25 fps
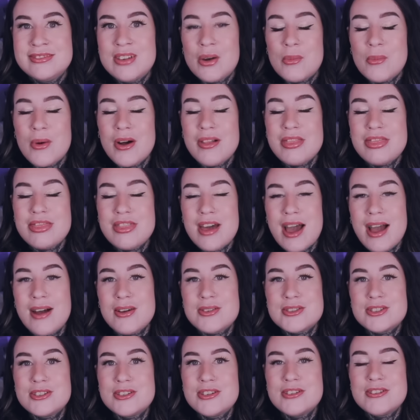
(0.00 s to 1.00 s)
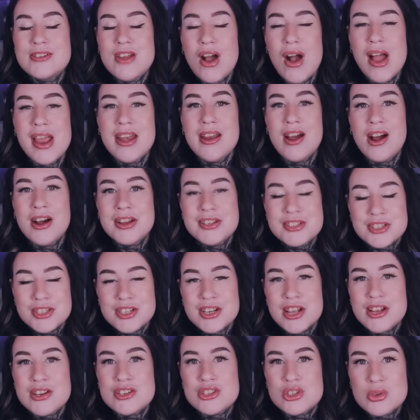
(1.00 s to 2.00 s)
one thousand nine
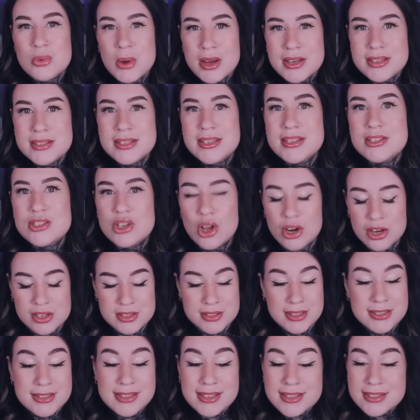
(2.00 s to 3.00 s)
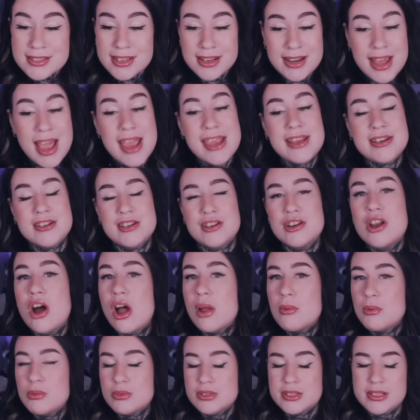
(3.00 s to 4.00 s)
hundred twenty dollars. This is Canadian,
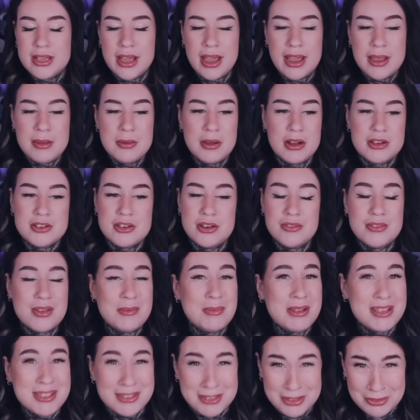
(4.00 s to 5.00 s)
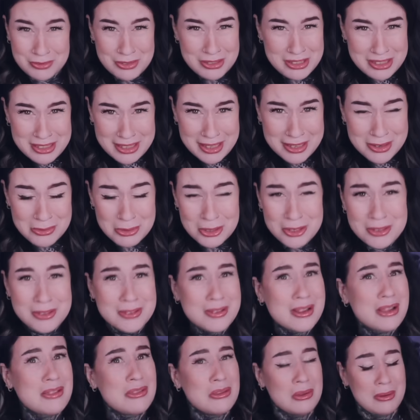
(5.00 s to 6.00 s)
I will say. I don't know if that makes a difference to
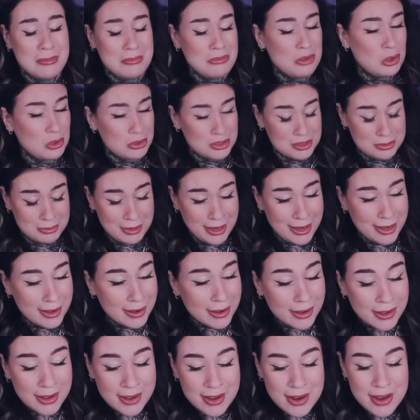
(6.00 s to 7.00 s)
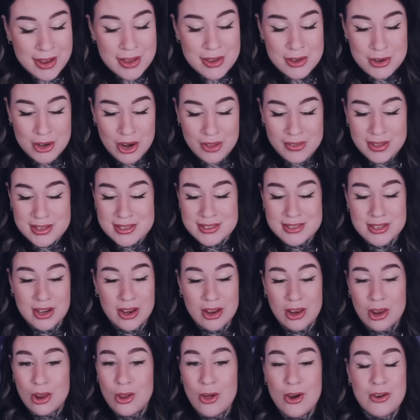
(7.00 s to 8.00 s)
anyone, not to me. You know, that's still
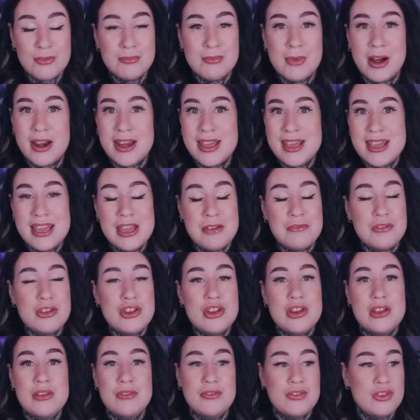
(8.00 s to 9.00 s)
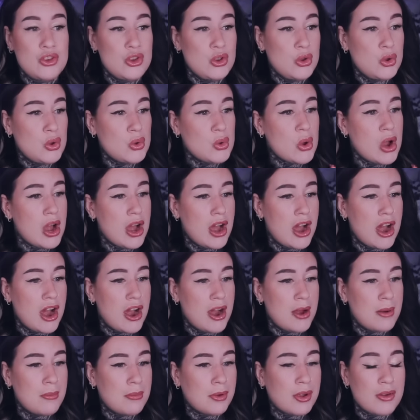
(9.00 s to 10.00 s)
a lot of money, even if you
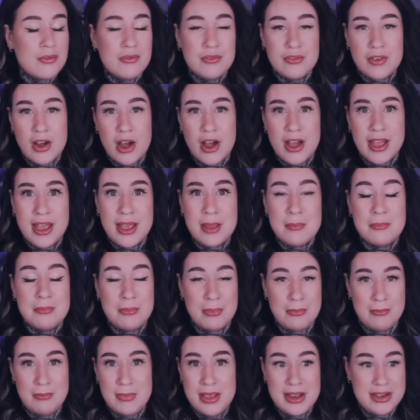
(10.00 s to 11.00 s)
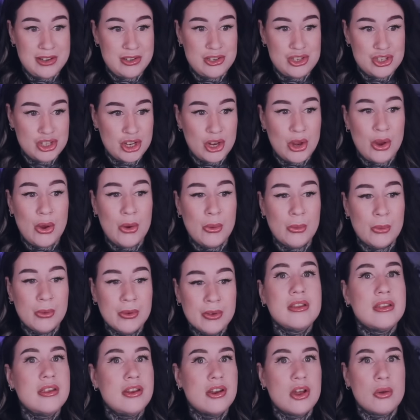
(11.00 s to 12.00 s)
um, convert it into,
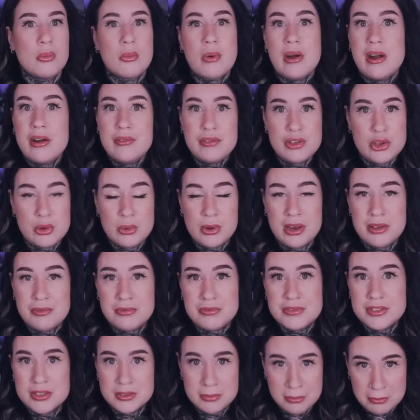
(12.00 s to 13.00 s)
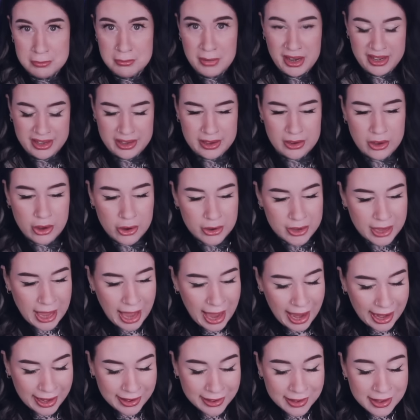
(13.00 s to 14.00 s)
you know, wherever you live's money,
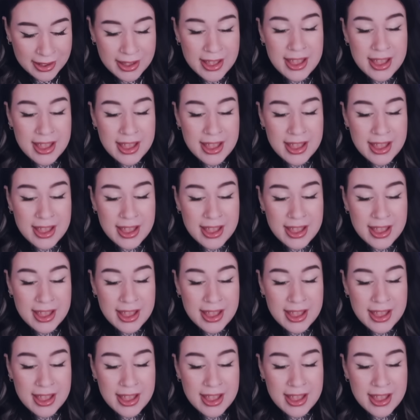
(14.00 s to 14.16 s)
okay?